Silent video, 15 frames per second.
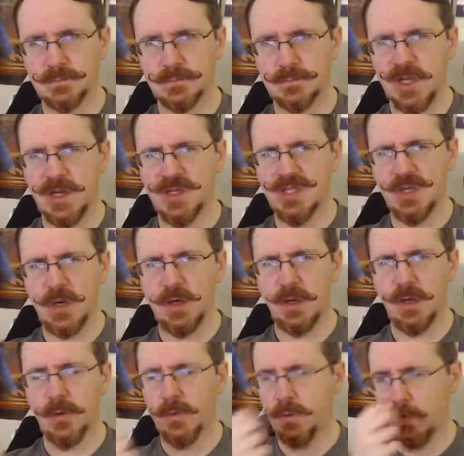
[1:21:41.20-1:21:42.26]
I got a char
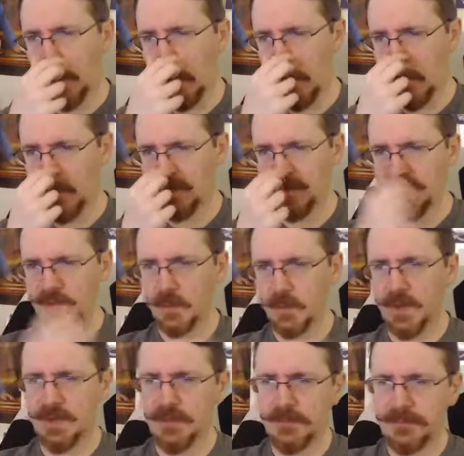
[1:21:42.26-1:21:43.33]
note. That's
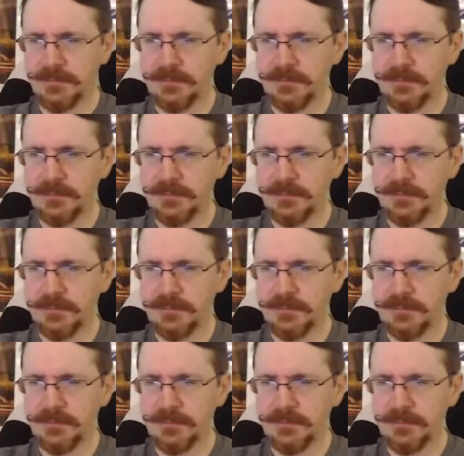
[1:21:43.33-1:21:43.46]
unexpected.